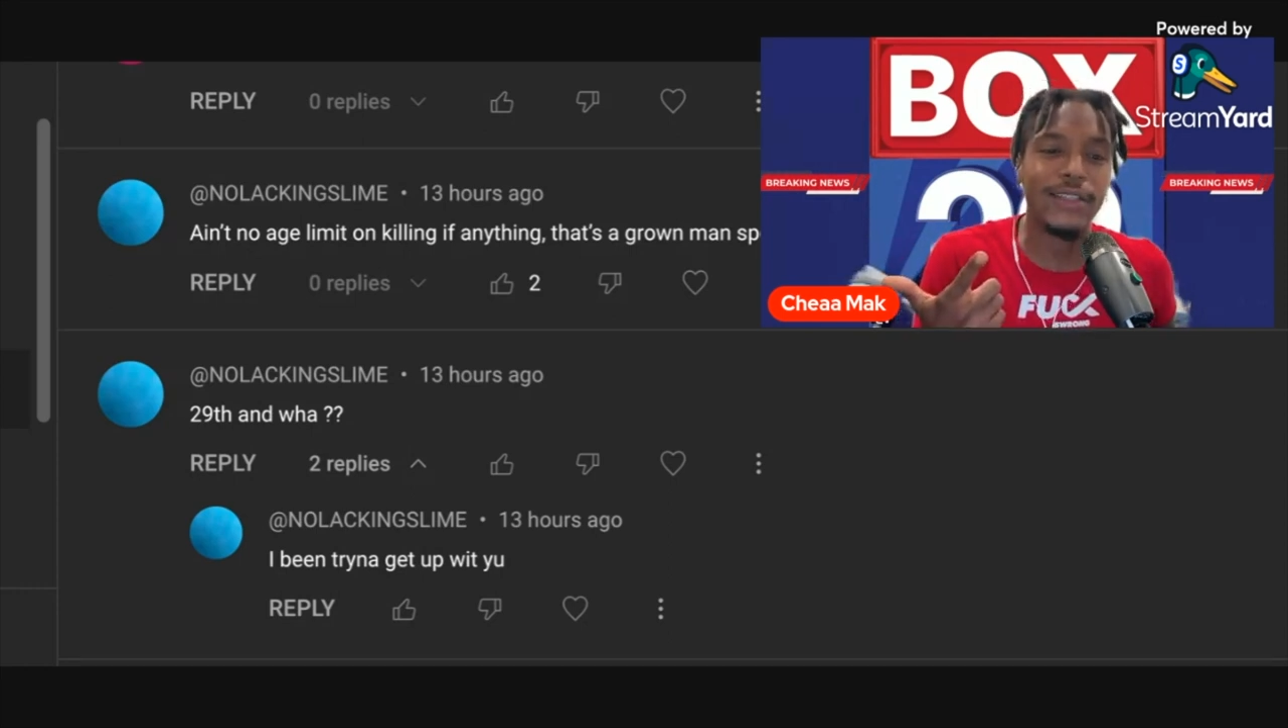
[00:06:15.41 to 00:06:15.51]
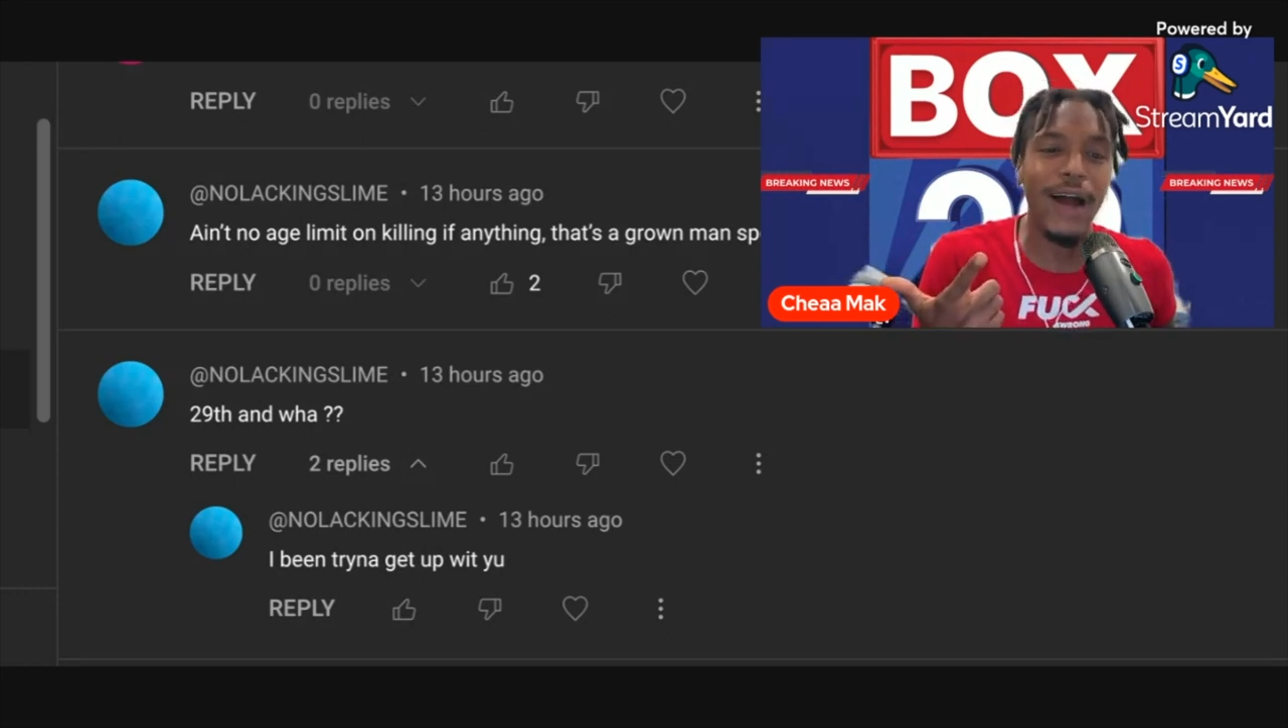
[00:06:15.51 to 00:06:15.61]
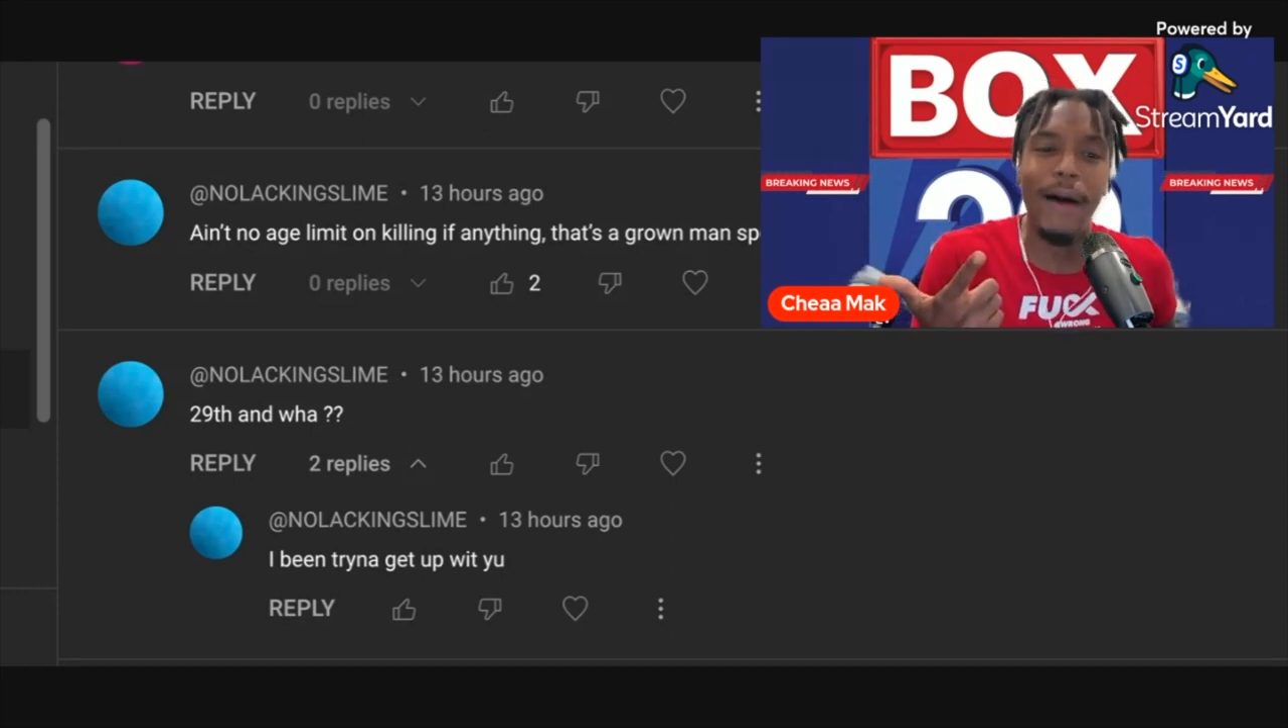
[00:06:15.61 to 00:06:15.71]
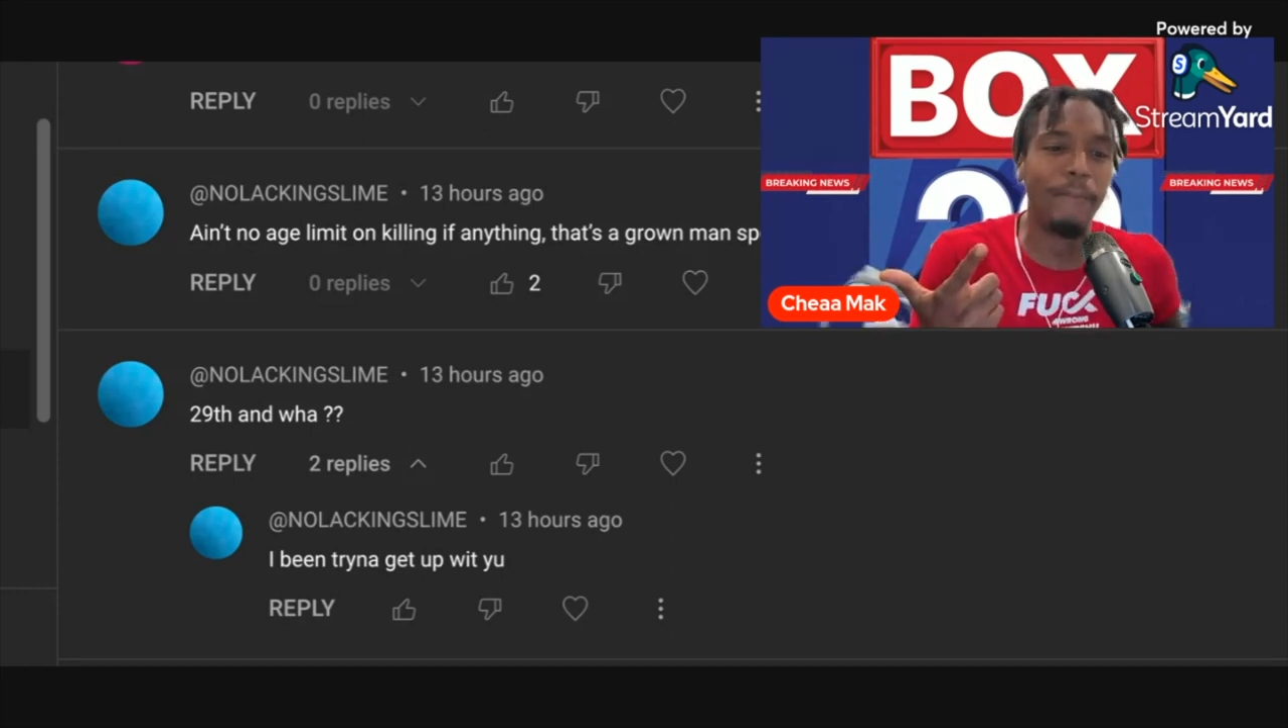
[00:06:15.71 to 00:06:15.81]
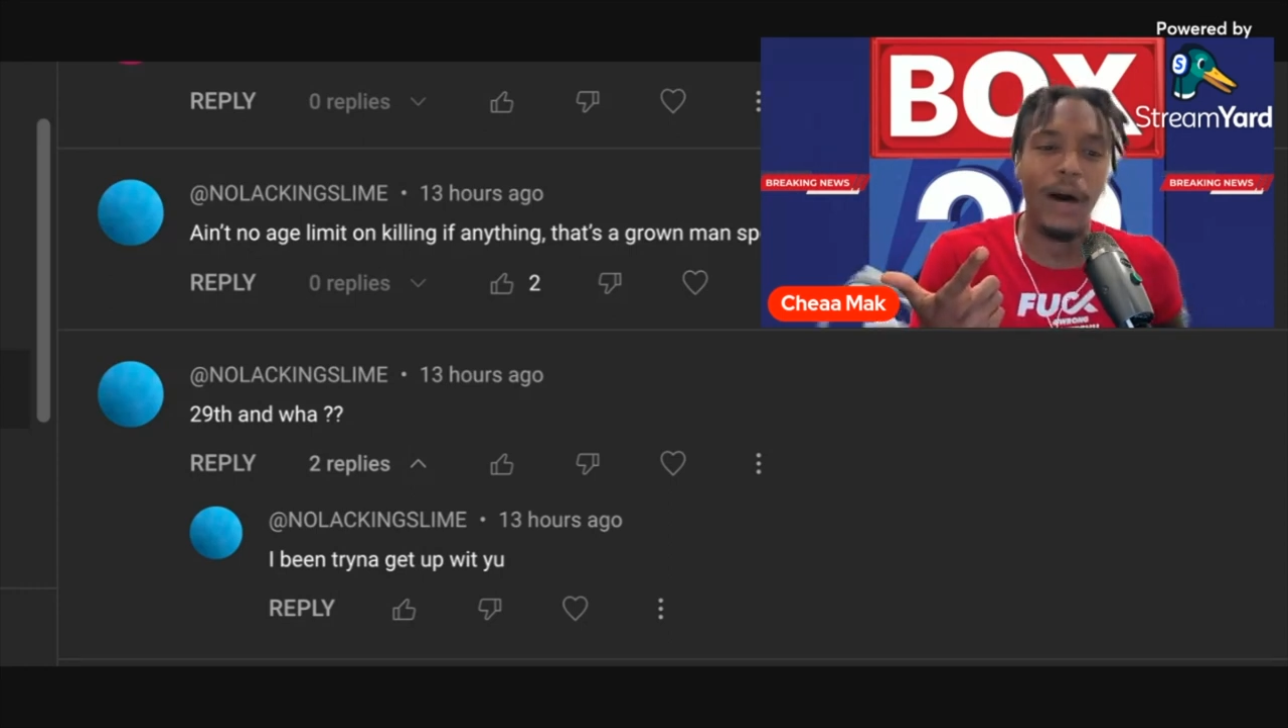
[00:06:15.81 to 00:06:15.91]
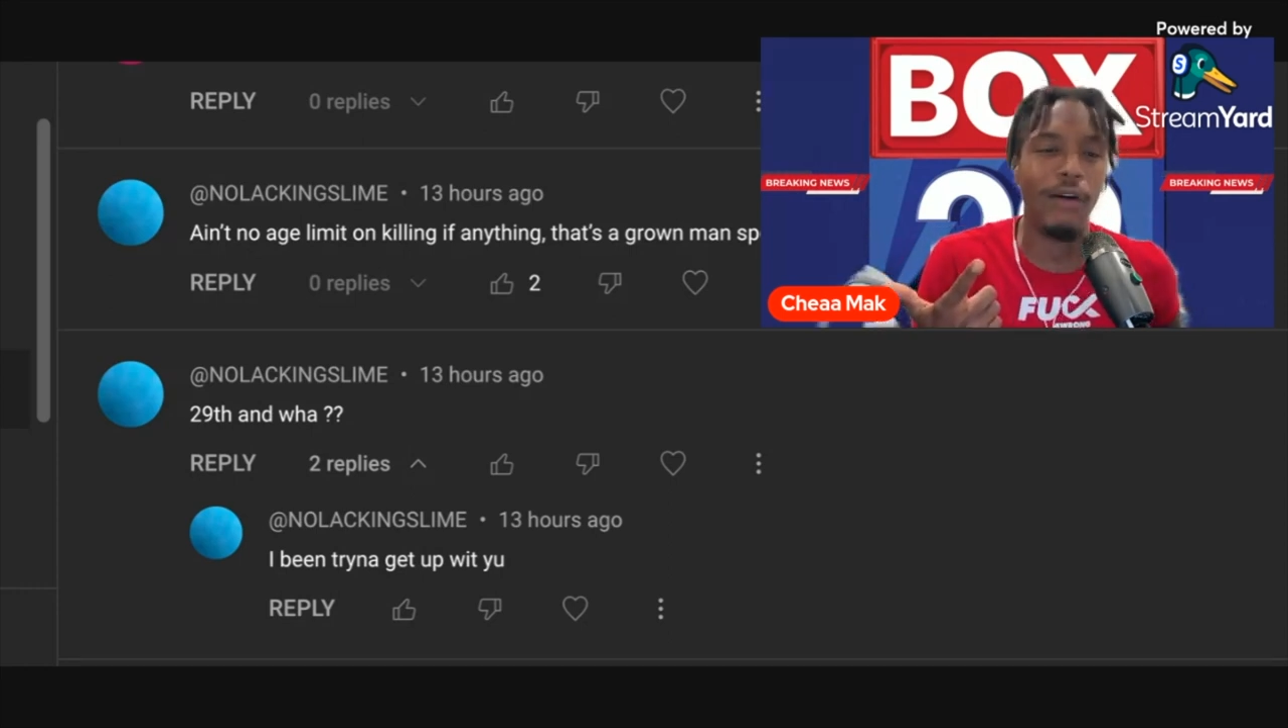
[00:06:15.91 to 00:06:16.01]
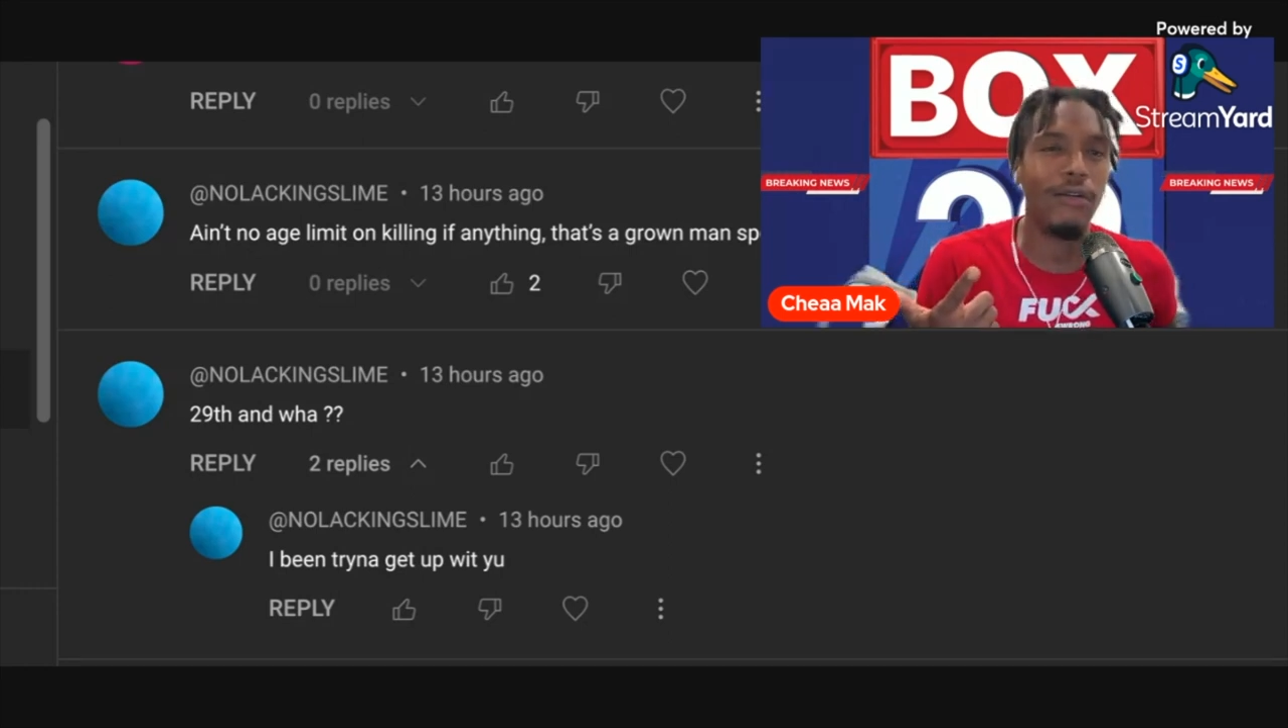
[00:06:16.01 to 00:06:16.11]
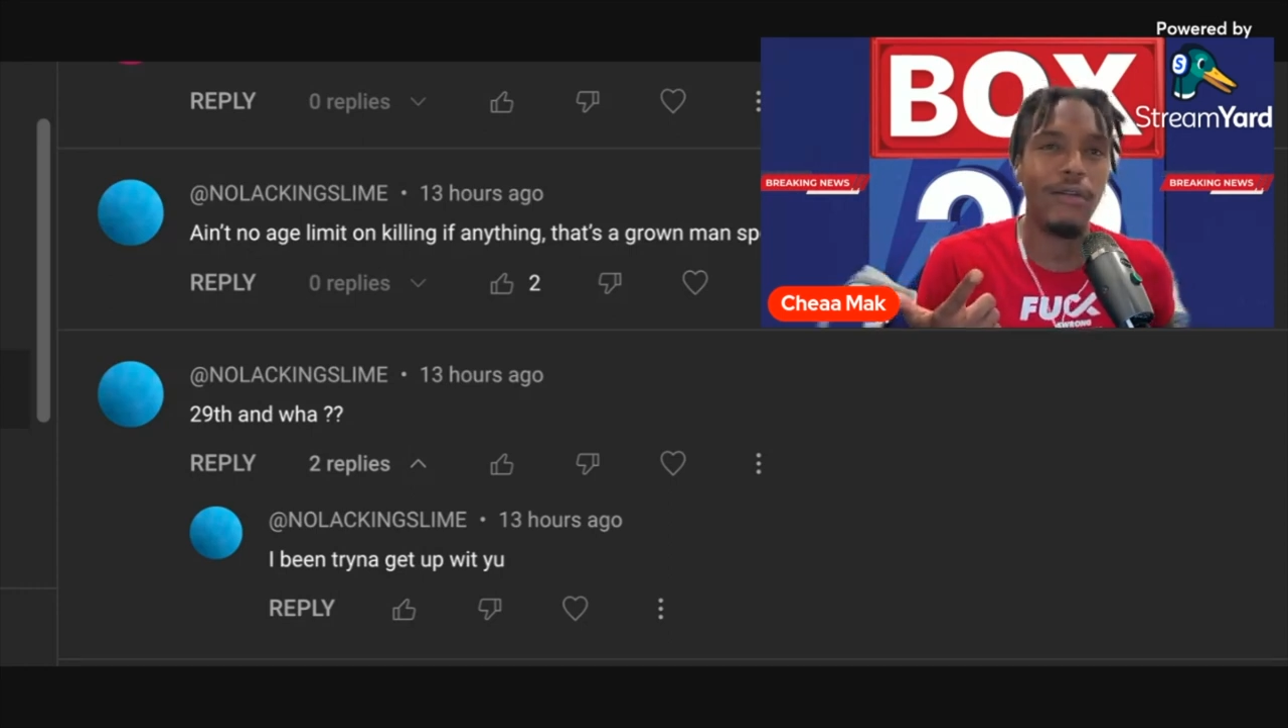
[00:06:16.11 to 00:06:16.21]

Dumbo.